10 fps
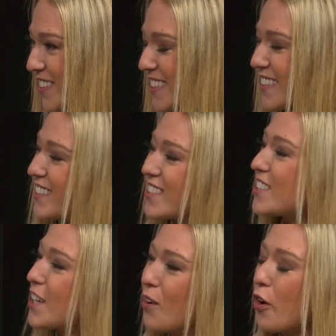the Sixers,
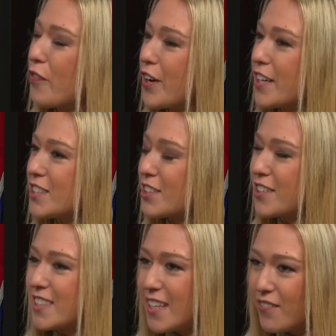to go over his
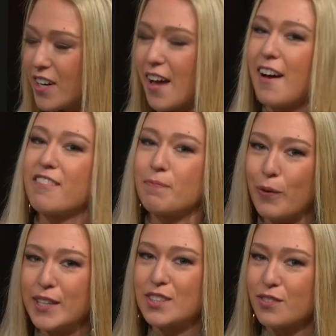37.5
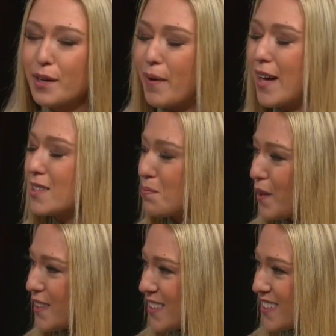points, rebounds,
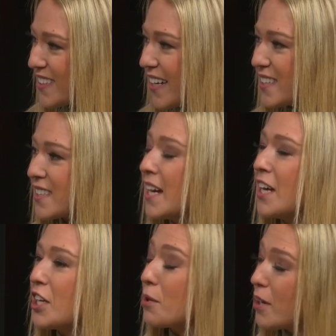plus assists.
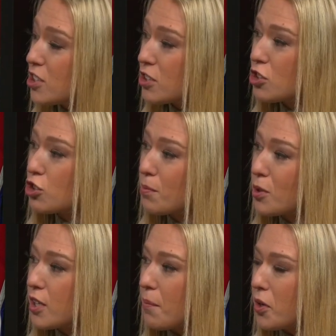You mentioned the
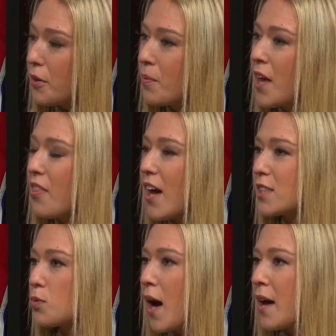triple-double.
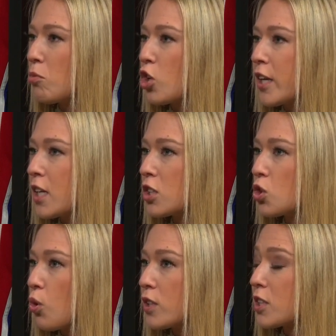That's why I'm looking
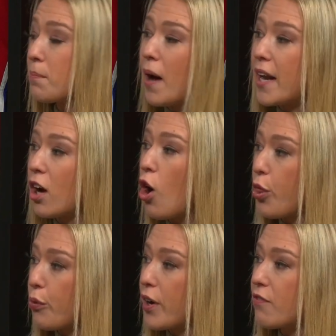towards combining all
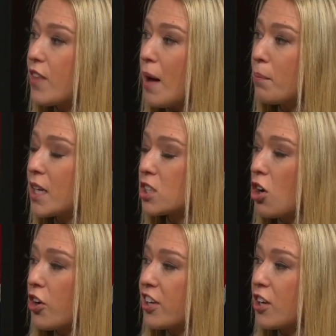3 of them, because
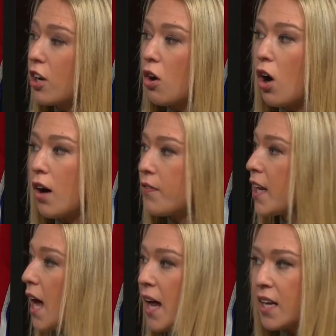Harden can go off
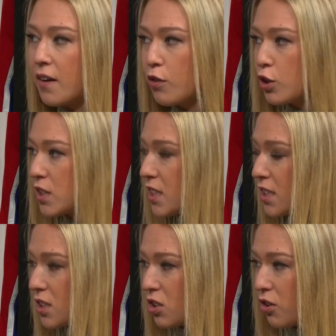in any of those
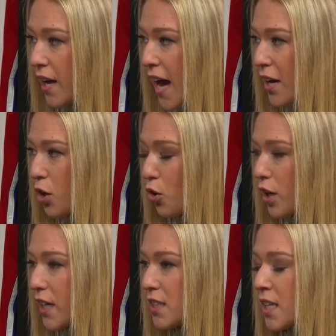statistical
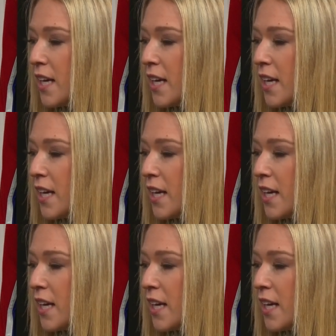categories.